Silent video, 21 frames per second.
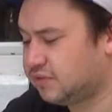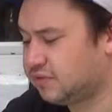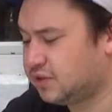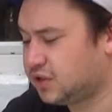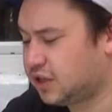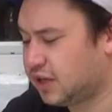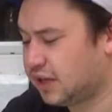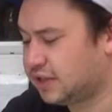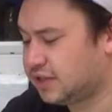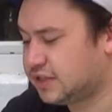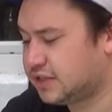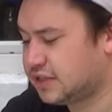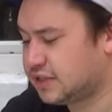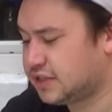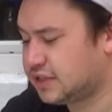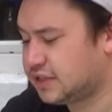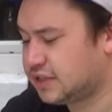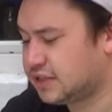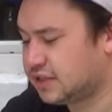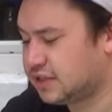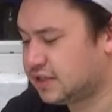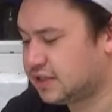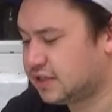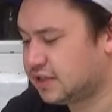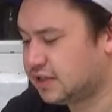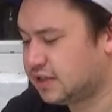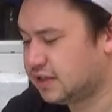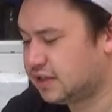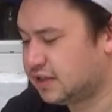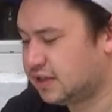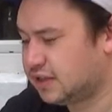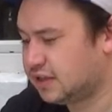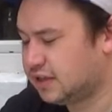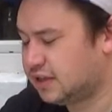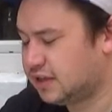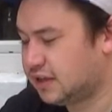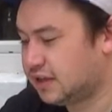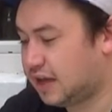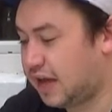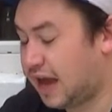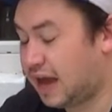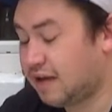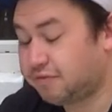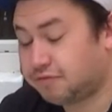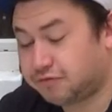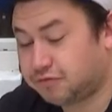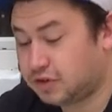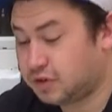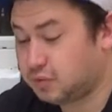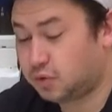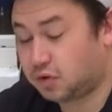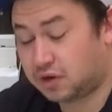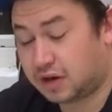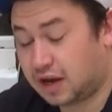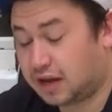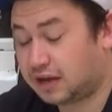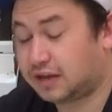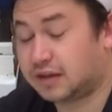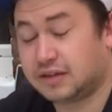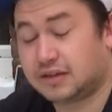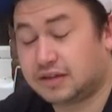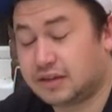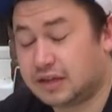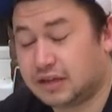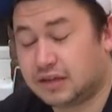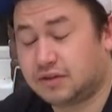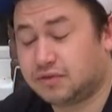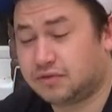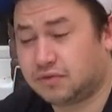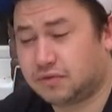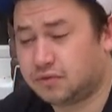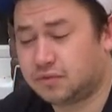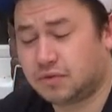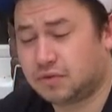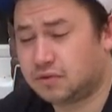of chances, everyone, I can think of